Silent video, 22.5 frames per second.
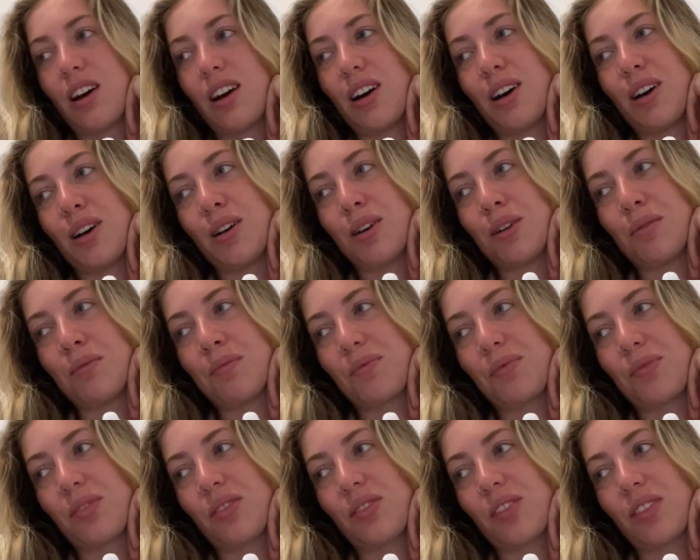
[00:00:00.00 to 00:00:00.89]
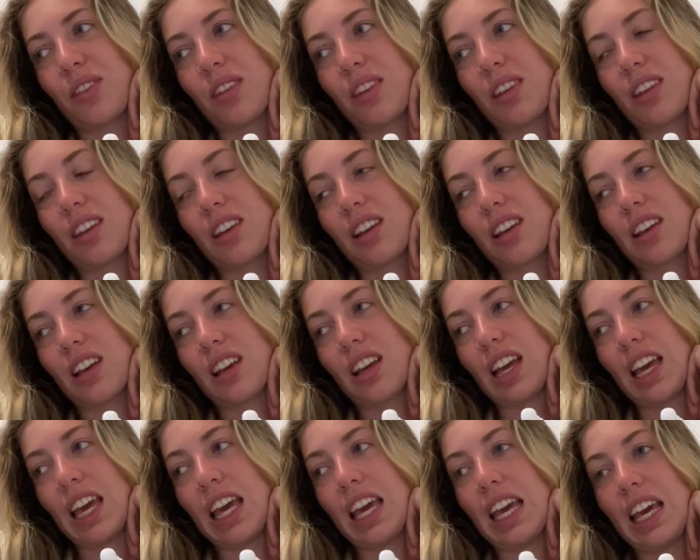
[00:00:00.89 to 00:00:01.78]
Um,
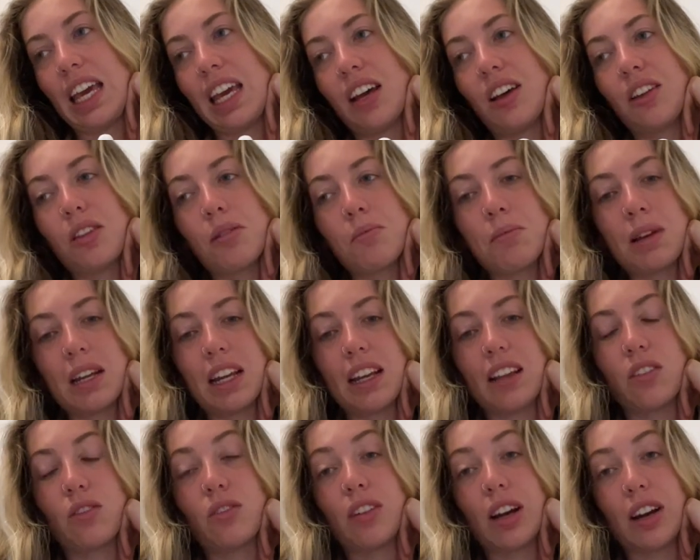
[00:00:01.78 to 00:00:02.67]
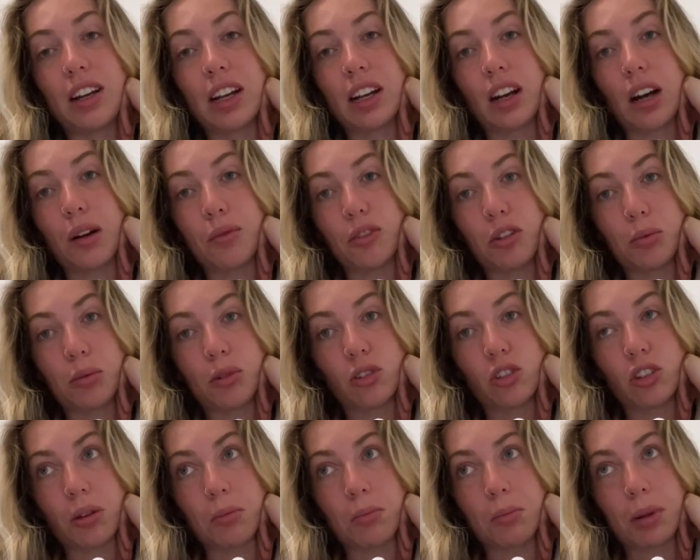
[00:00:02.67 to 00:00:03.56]
he at the minute is very comfortable
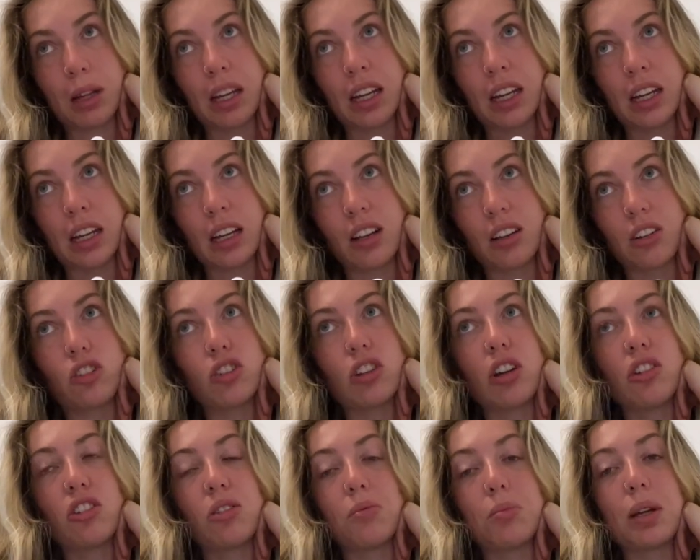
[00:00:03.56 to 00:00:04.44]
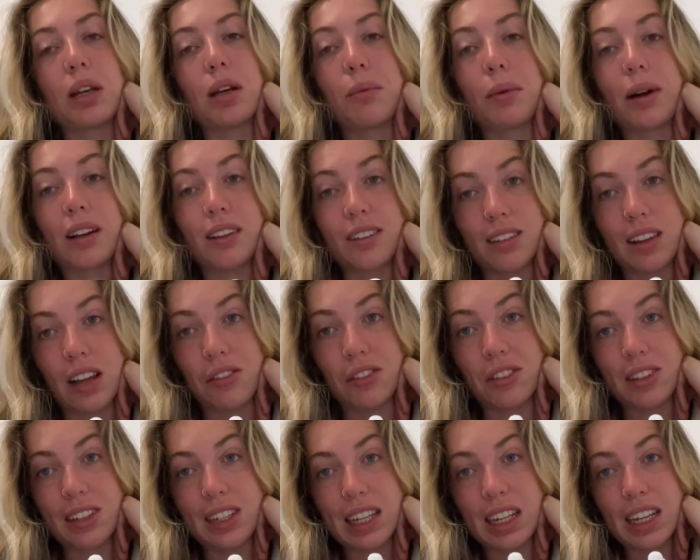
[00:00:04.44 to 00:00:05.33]
jumping, show jumping about
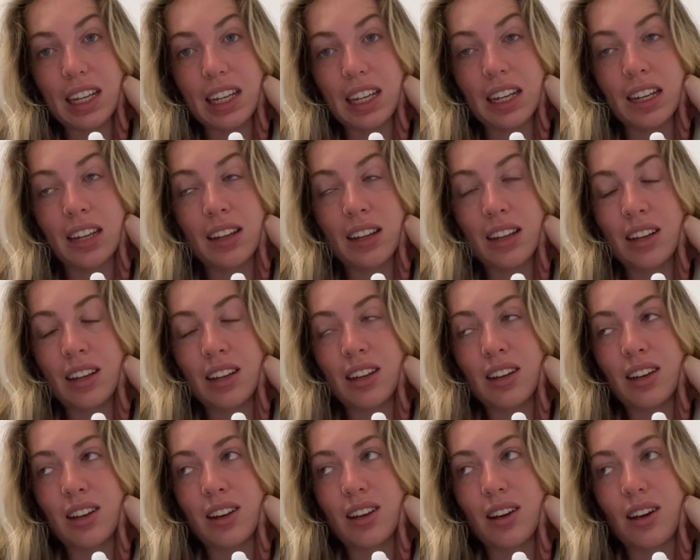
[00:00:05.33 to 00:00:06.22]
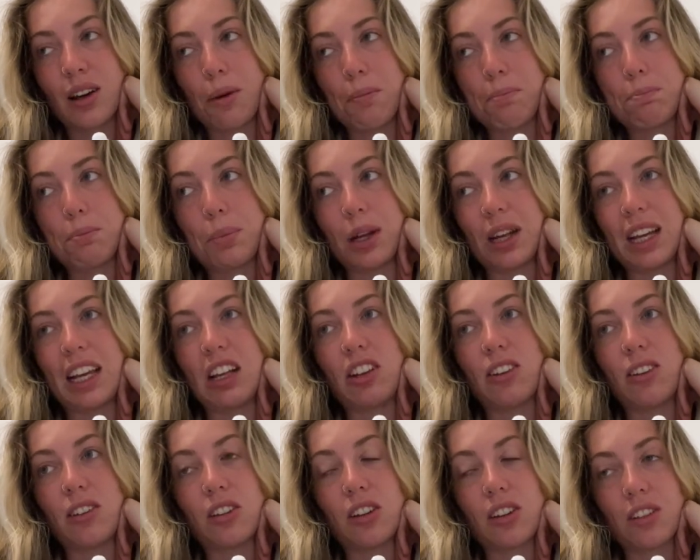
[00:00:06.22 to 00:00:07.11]
70 but he
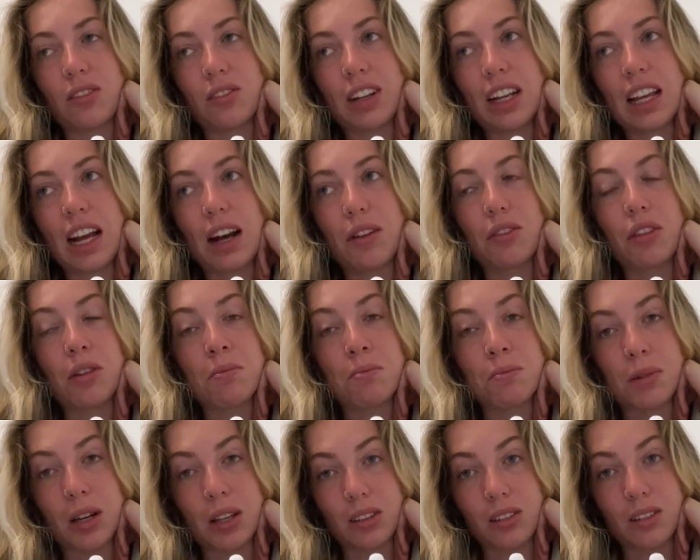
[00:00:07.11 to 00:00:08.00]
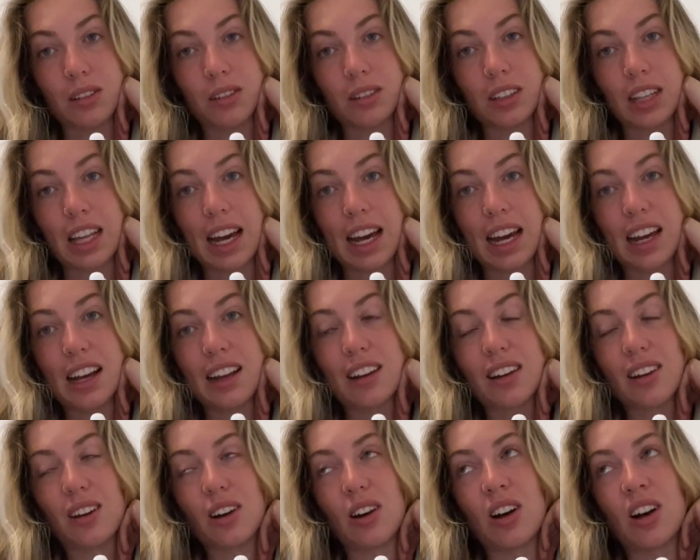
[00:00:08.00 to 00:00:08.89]
just doesn't really have the muscle yet
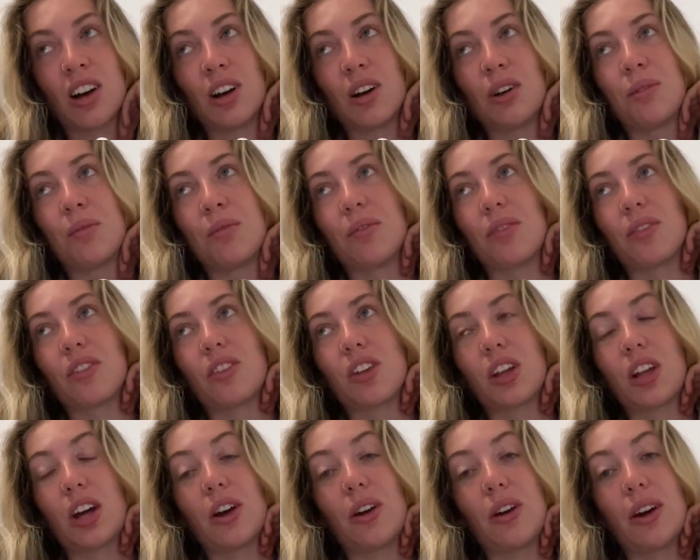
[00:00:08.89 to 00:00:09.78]
um, to go